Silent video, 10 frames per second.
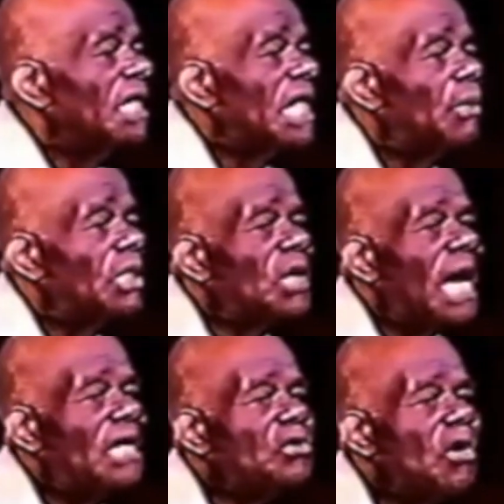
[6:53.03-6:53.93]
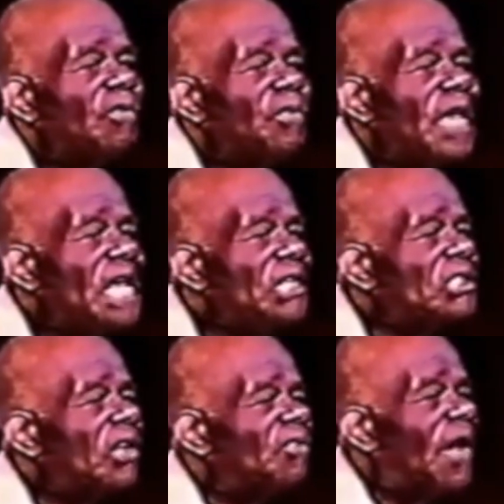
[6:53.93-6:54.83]
They were trying to
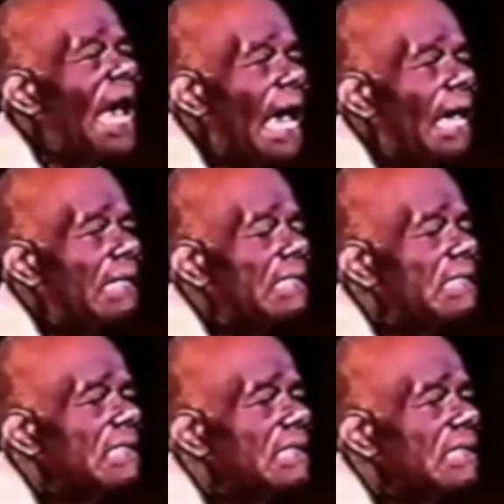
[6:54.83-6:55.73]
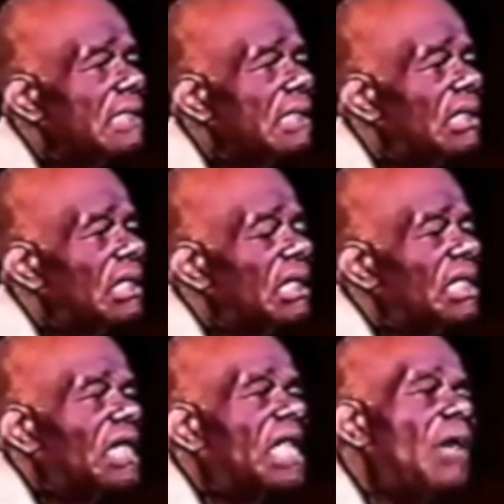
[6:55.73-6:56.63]
avenge the fact
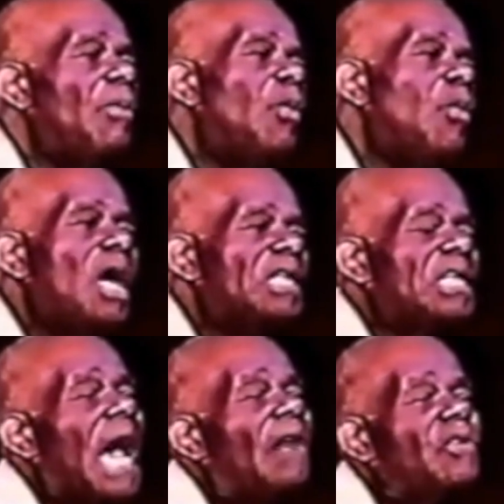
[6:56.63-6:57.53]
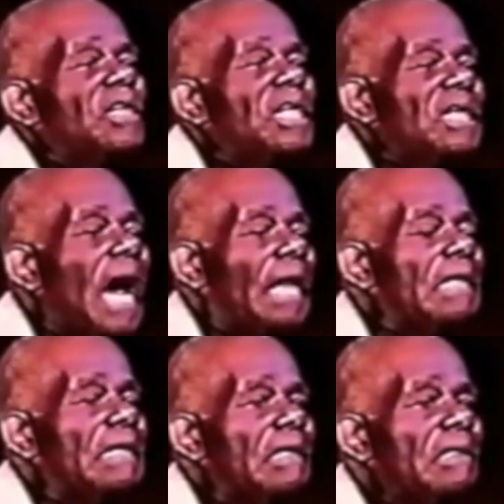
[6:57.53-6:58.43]
that they were once African
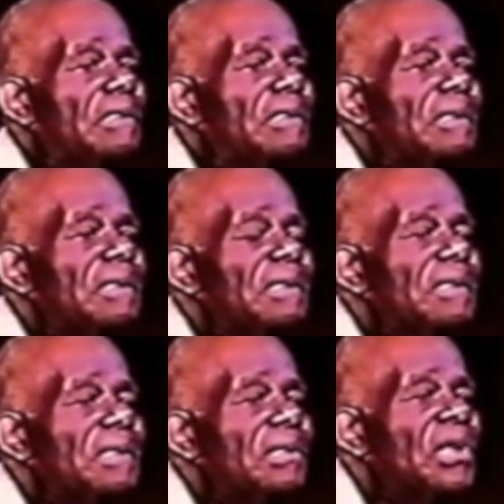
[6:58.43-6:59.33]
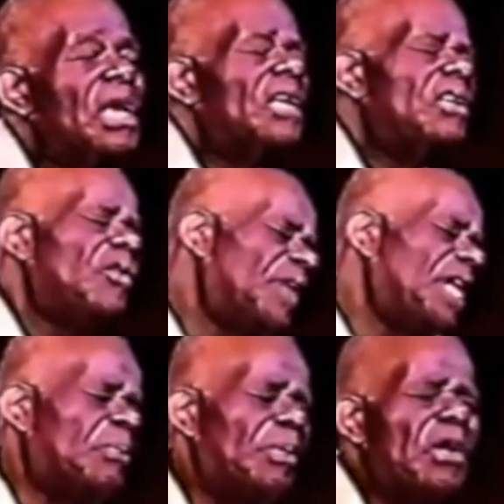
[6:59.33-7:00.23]
colonies. You read
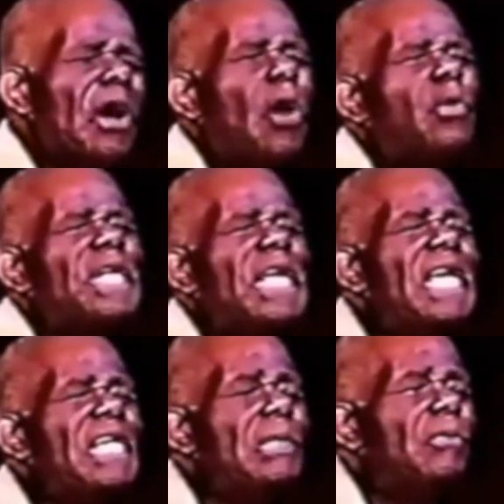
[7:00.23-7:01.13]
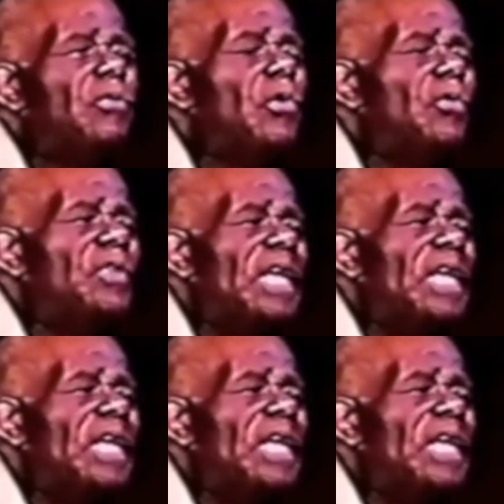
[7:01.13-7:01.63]
a book called When Egypt Ruled